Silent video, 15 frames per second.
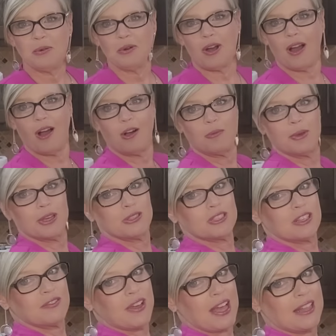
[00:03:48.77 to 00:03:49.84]
We're
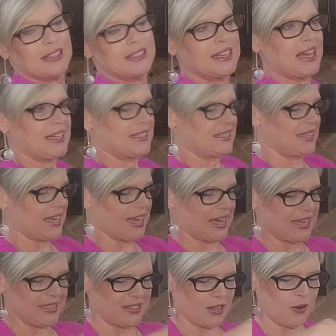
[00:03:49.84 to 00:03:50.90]
almost at Valentine's
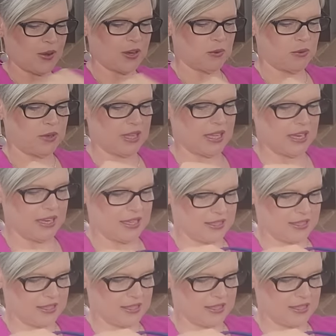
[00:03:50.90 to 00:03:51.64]
Day, so I don't want to get